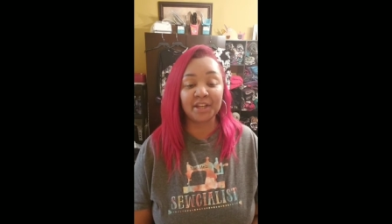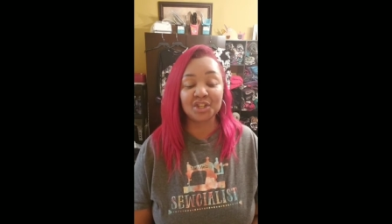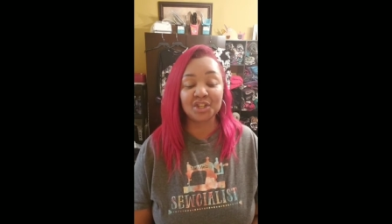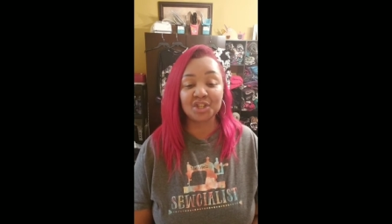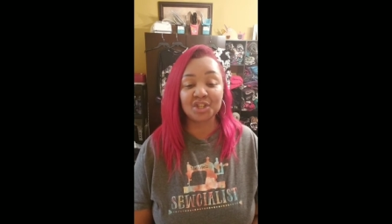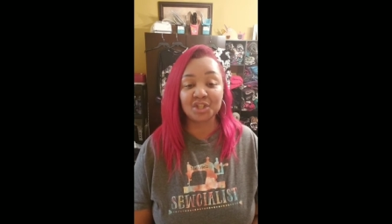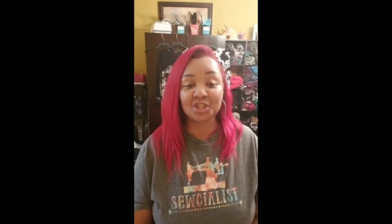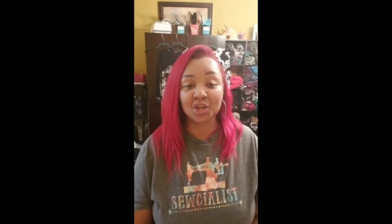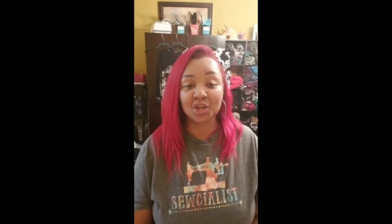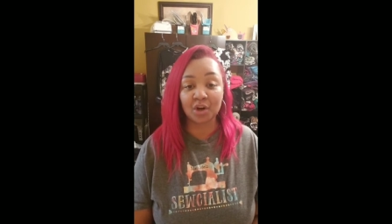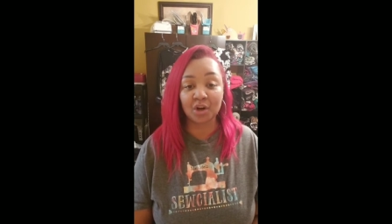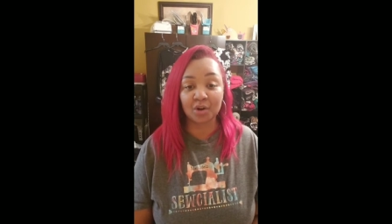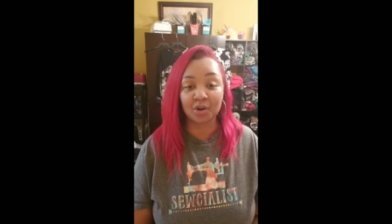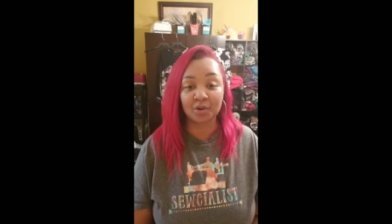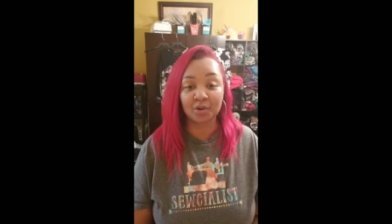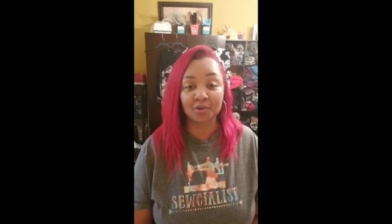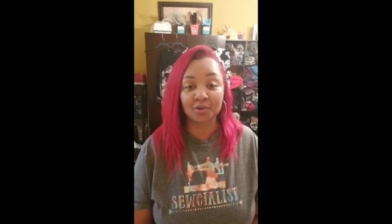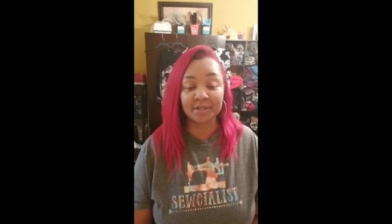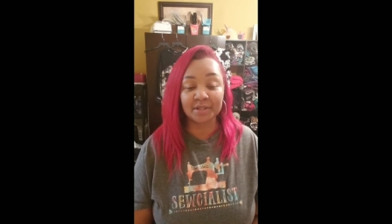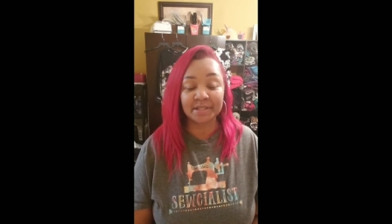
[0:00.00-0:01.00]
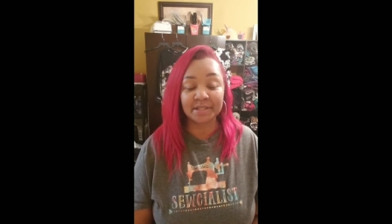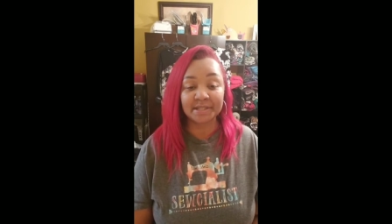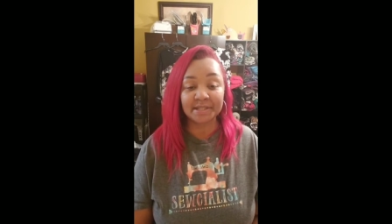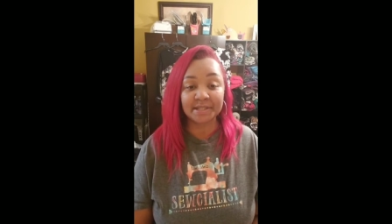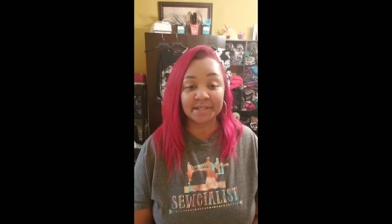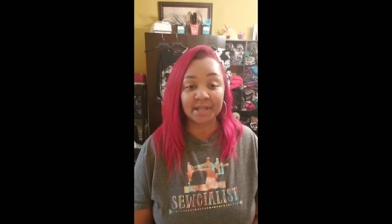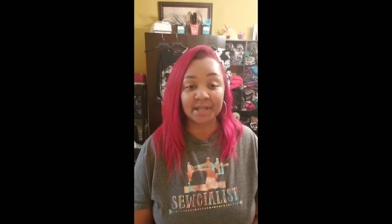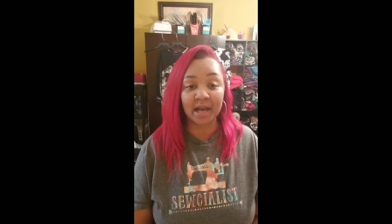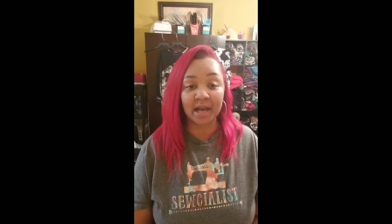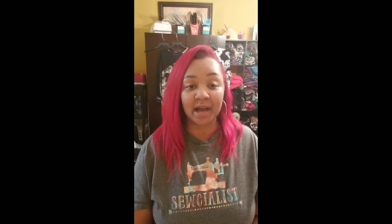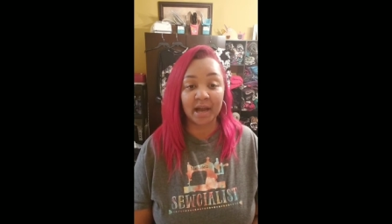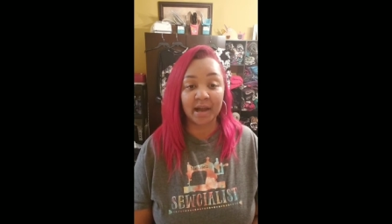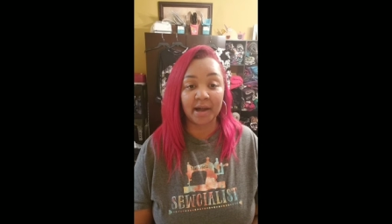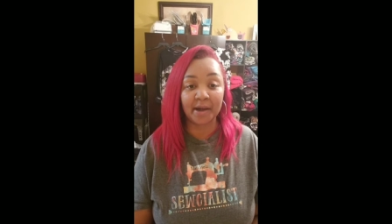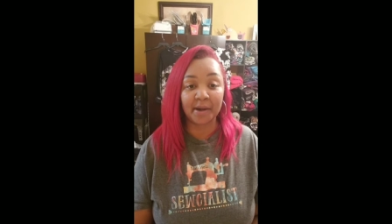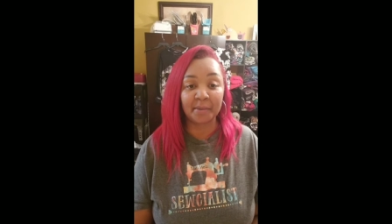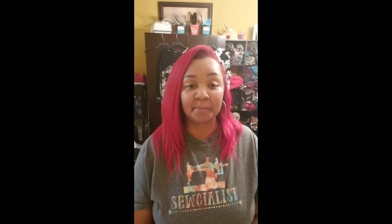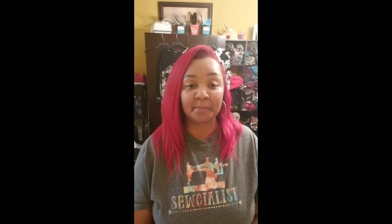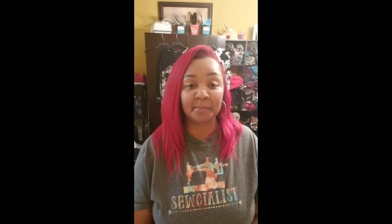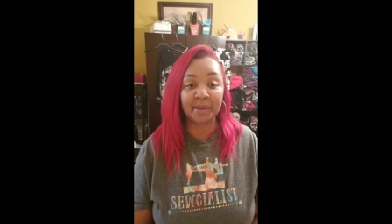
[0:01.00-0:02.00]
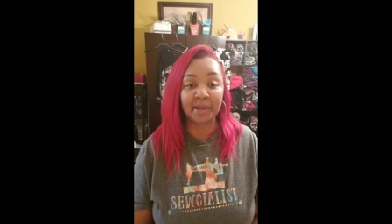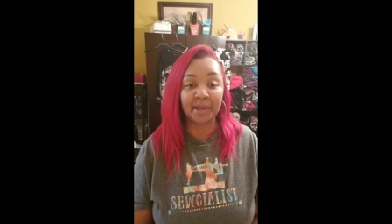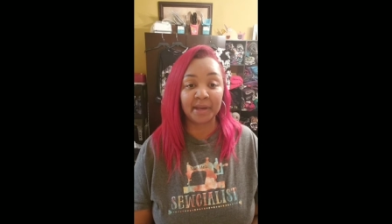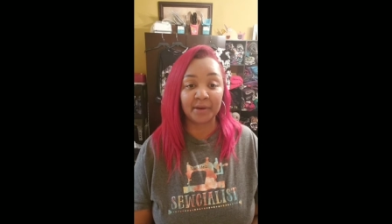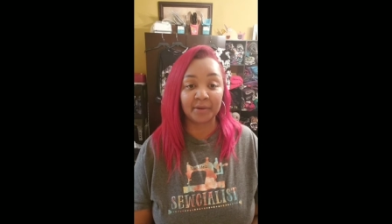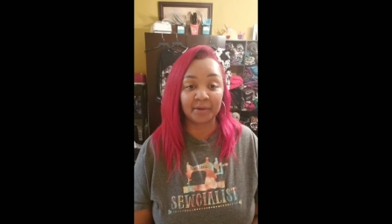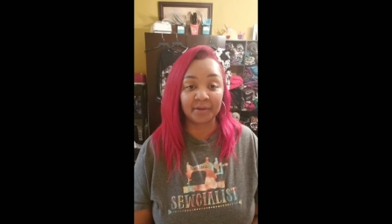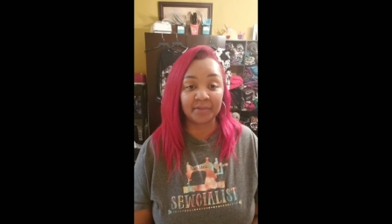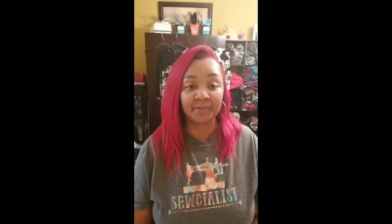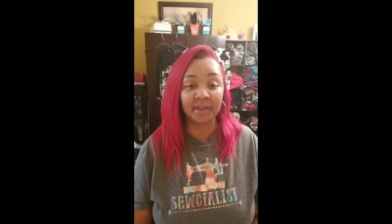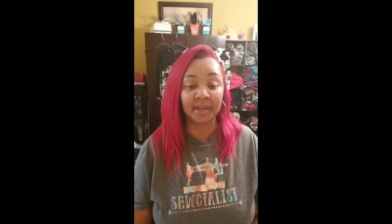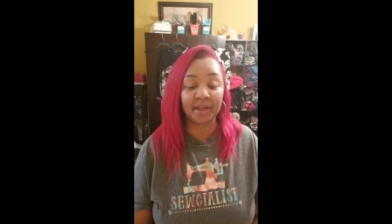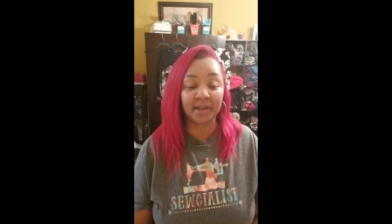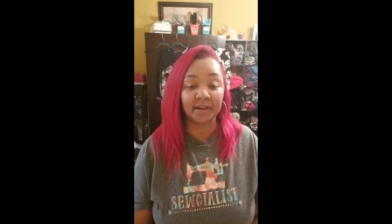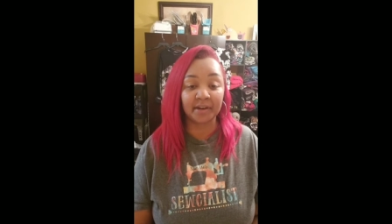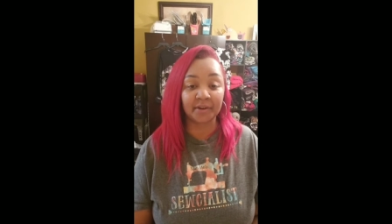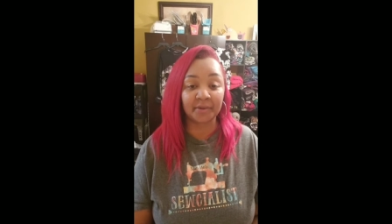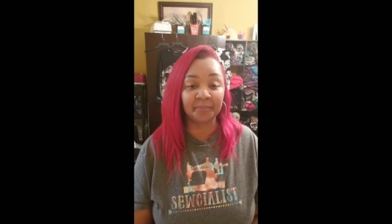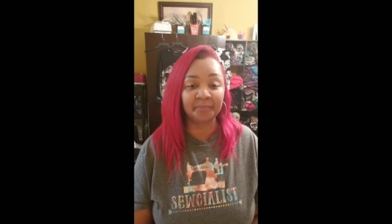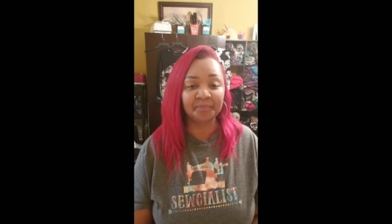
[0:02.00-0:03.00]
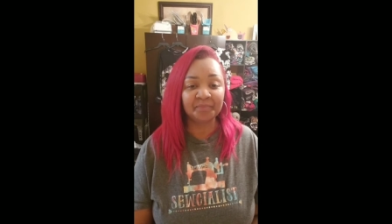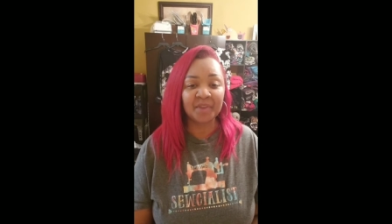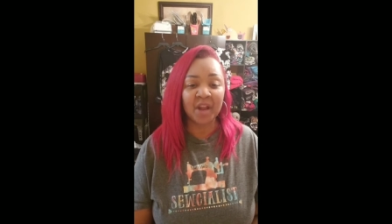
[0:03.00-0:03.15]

shirts here and there.